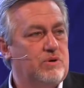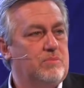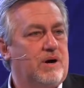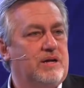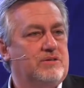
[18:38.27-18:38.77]
we
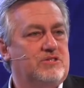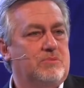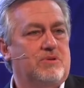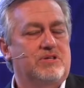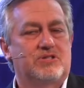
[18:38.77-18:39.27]
might
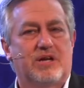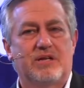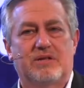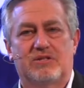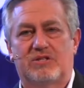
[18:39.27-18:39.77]
simply
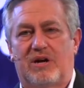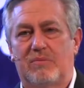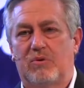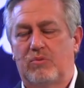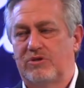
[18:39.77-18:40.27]
say that
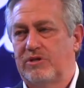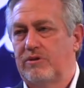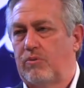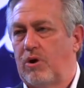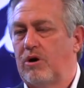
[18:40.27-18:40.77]
Simon was in
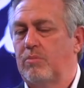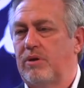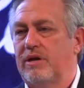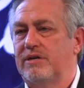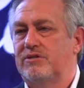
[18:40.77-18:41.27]
the wrong
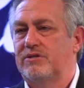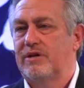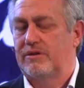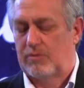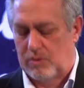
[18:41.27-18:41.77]
place
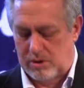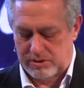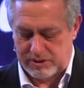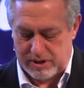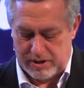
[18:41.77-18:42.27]
at the
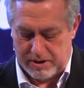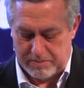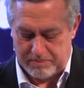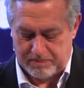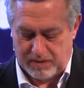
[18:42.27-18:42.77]
wrong time.